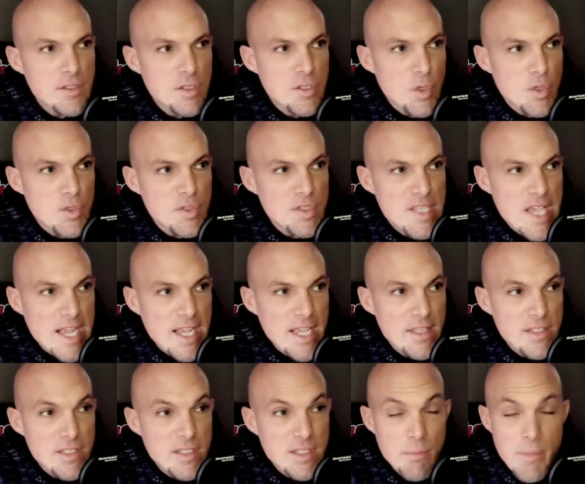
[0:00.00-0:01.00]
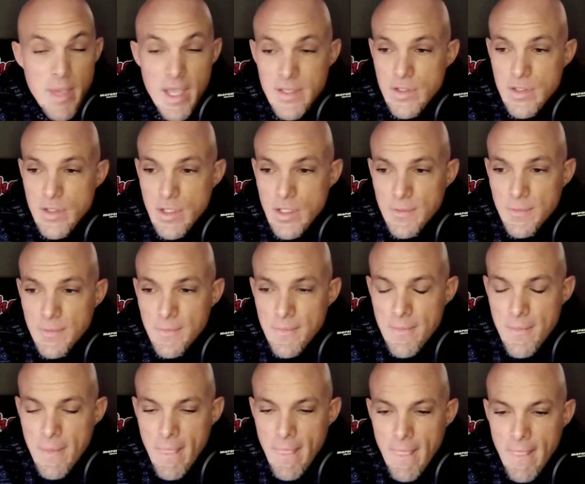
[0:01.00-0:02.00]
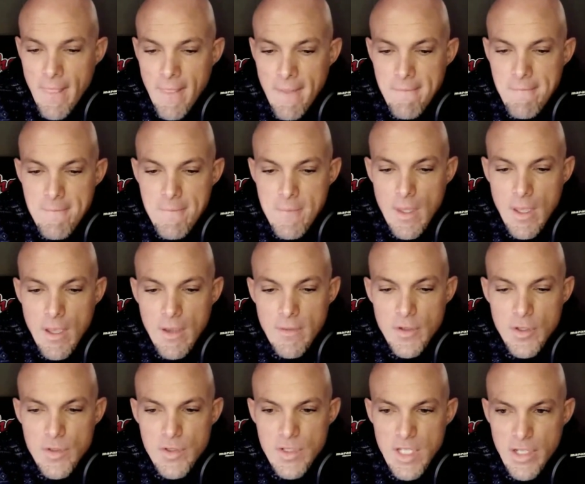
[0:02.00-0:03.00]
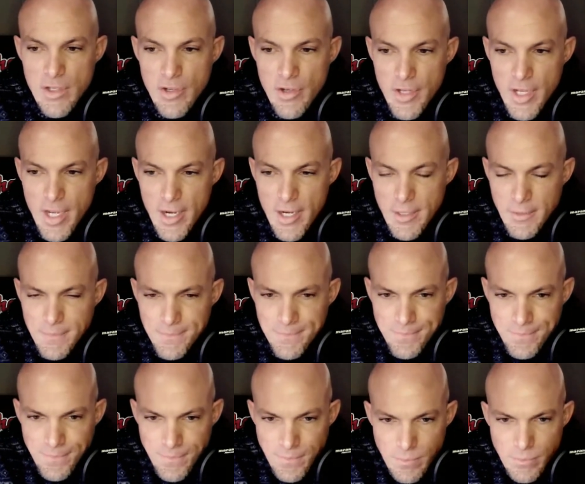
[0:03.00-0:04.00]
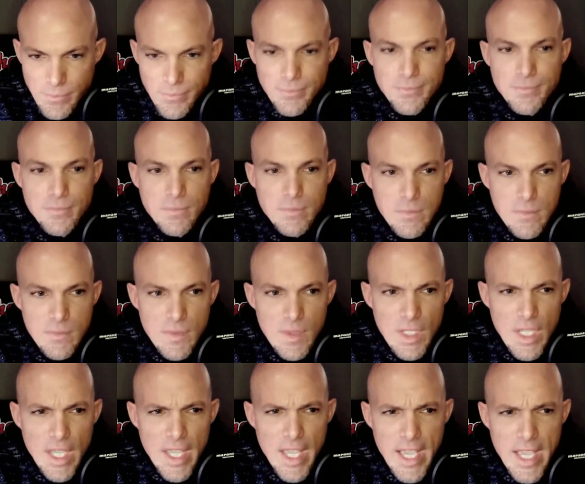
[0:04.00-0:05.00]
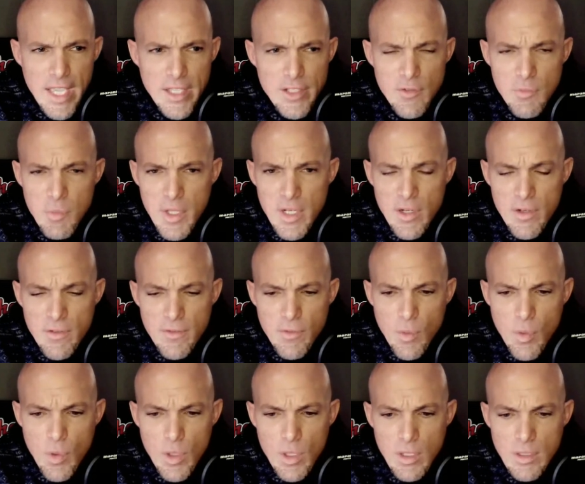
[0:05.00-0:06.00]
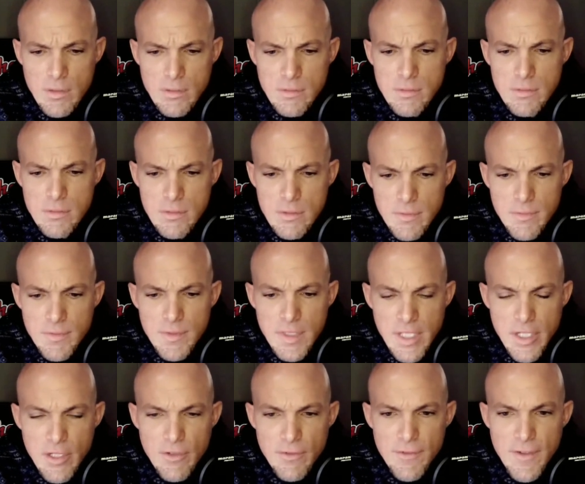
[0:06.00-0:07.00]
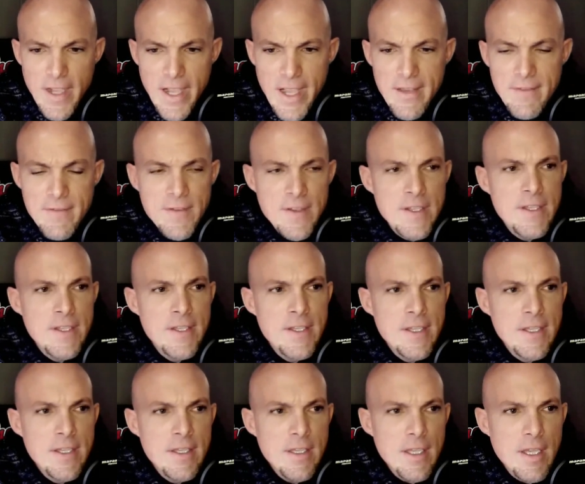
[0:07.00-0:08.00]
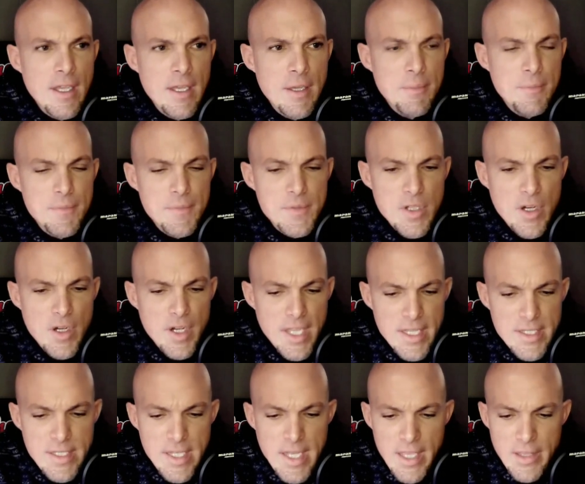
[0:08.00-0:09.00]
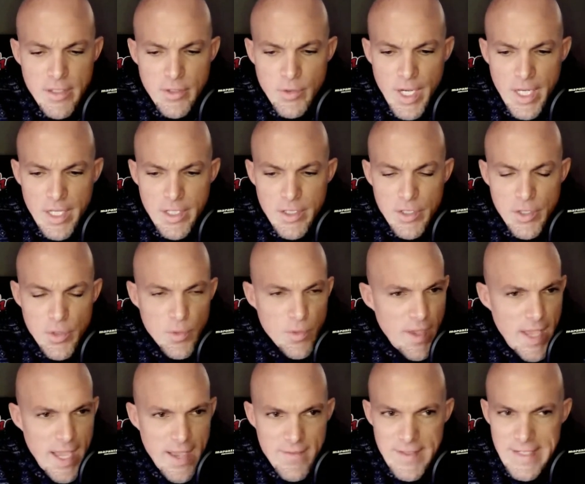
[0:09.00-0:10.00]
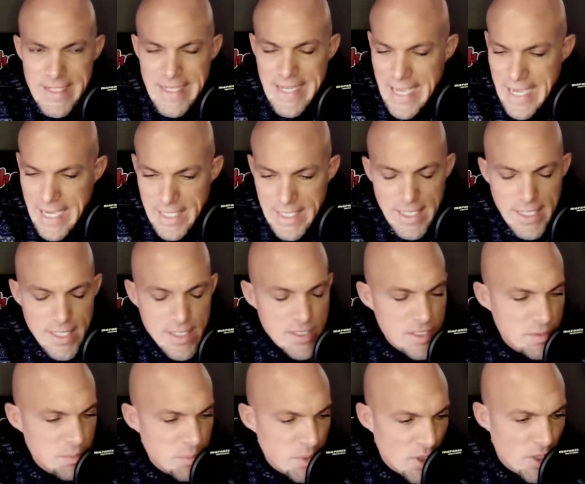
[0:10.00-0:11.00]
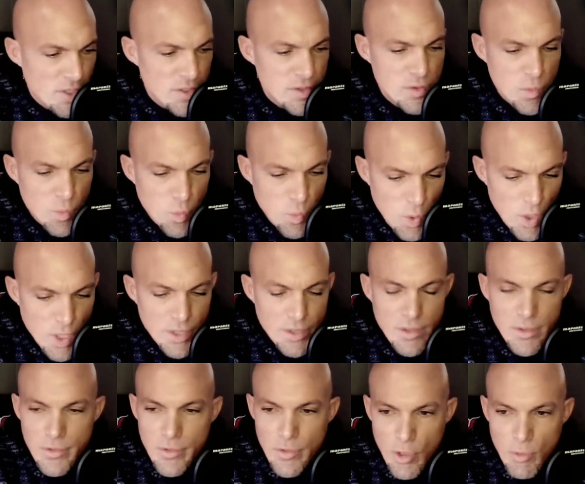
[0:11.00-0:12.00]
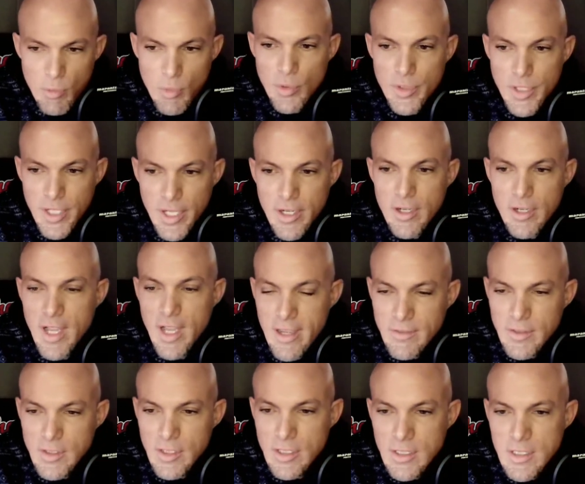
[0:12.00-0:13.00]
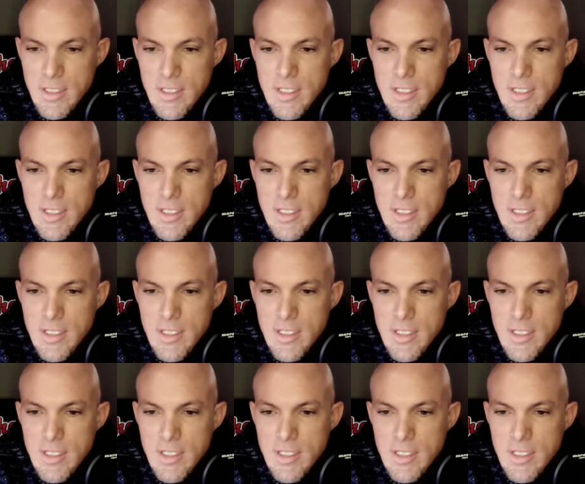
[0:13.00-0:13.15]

your second semester of your senior year, and you've been here for year 5, starting as the 8th grade. You have not experienced one normal year ever,